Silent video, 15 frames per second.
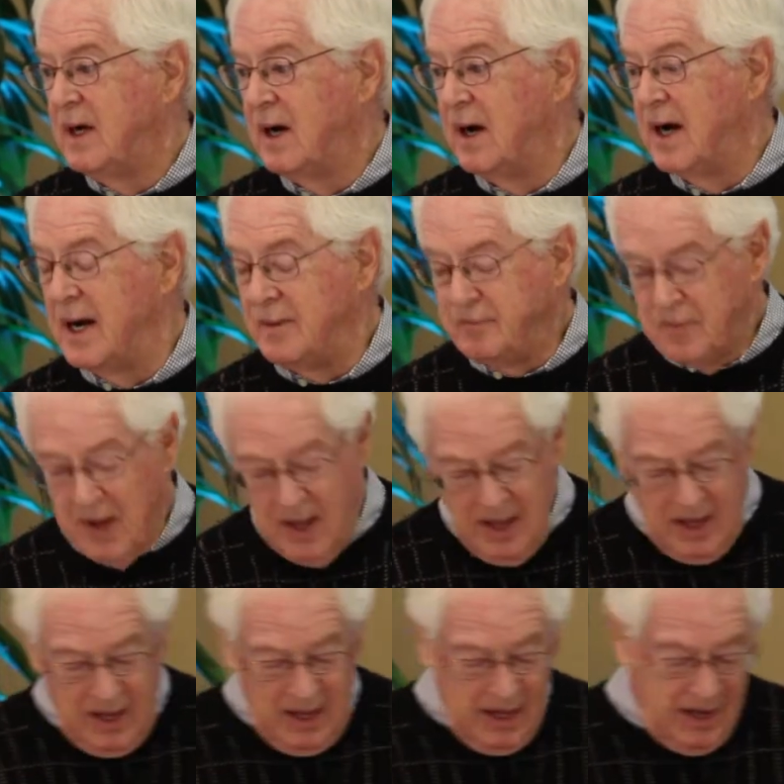All
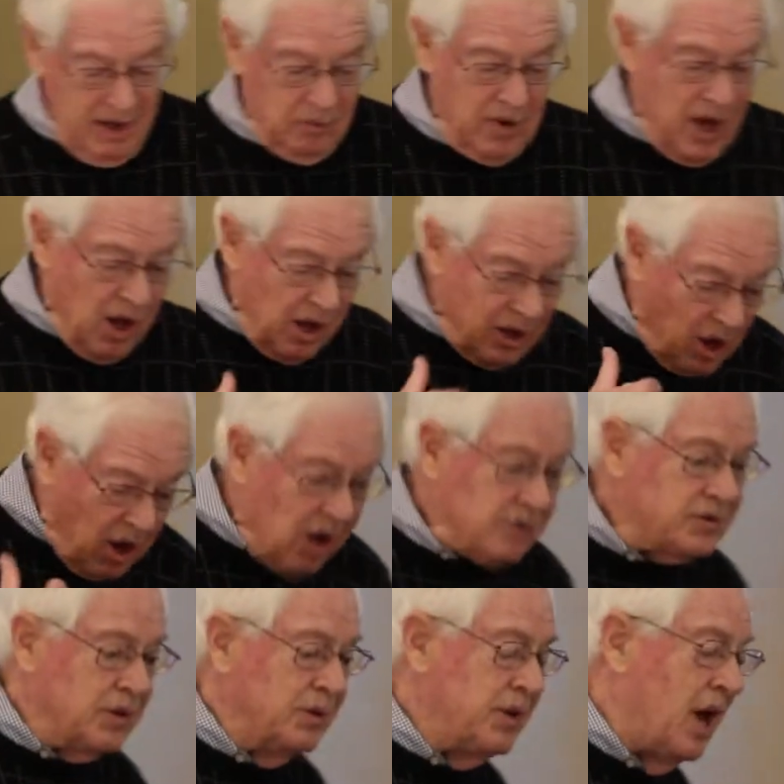right. We all
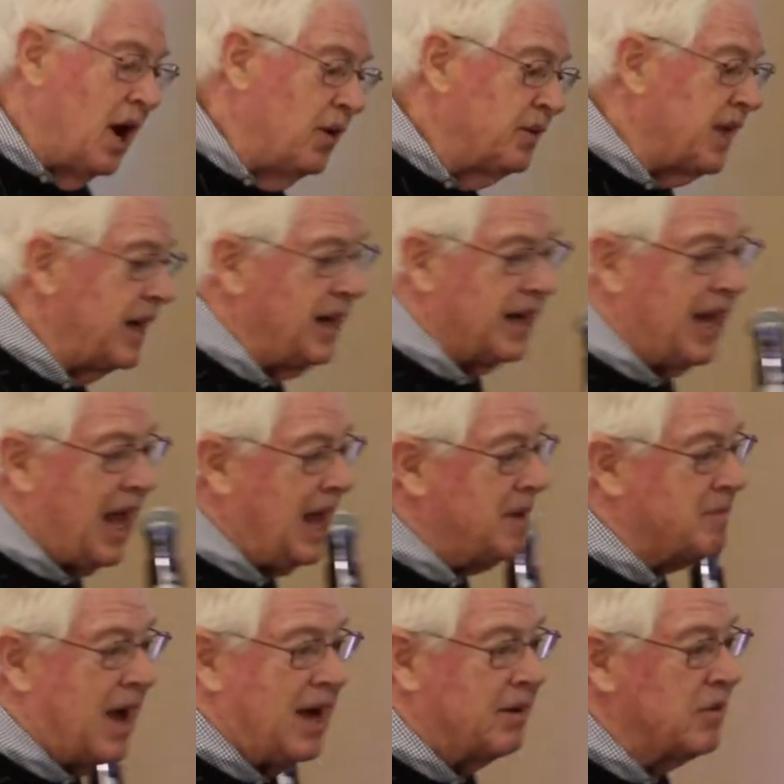also know that it
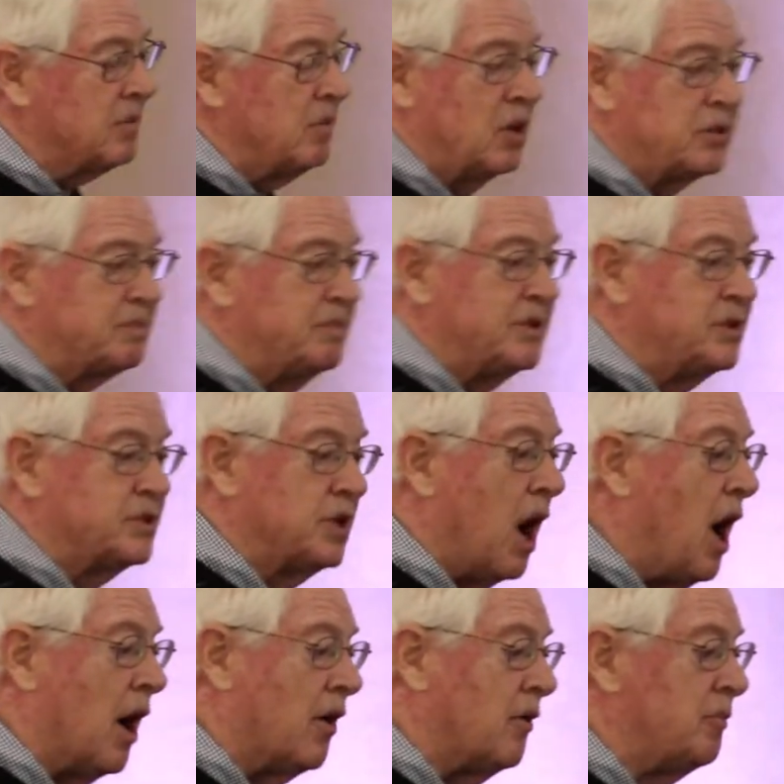came out of the most
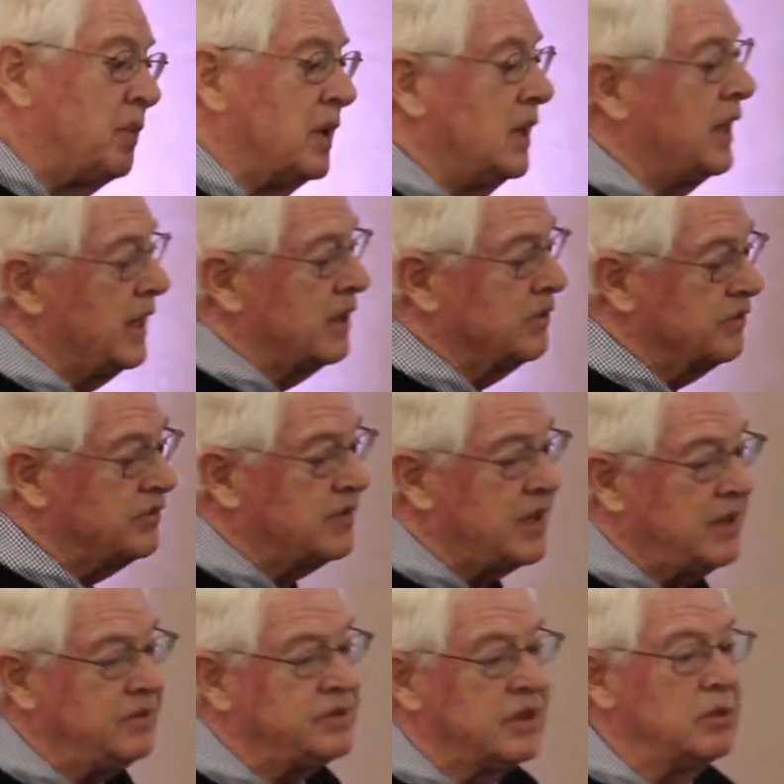bizarre of political
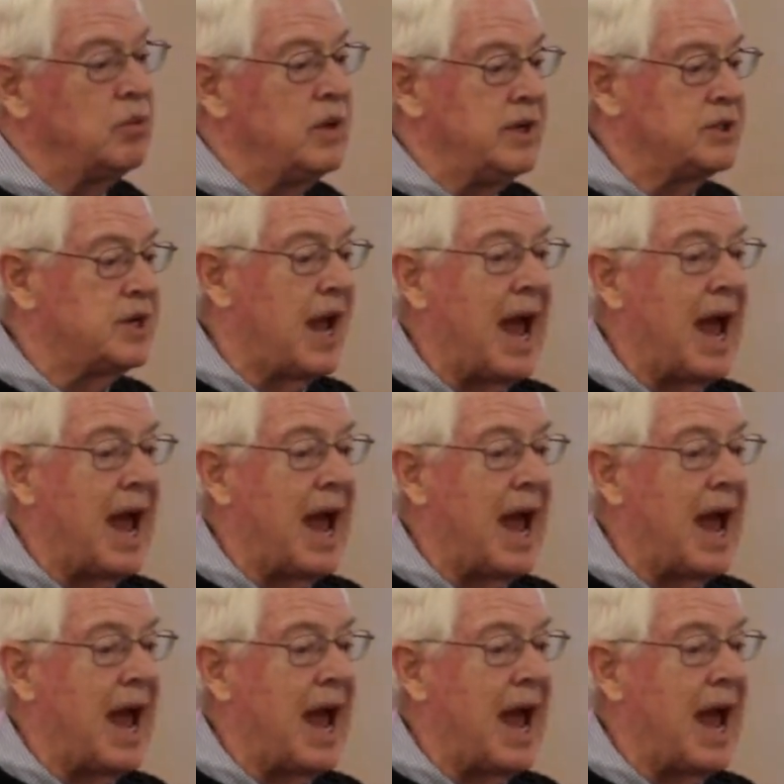scenes in which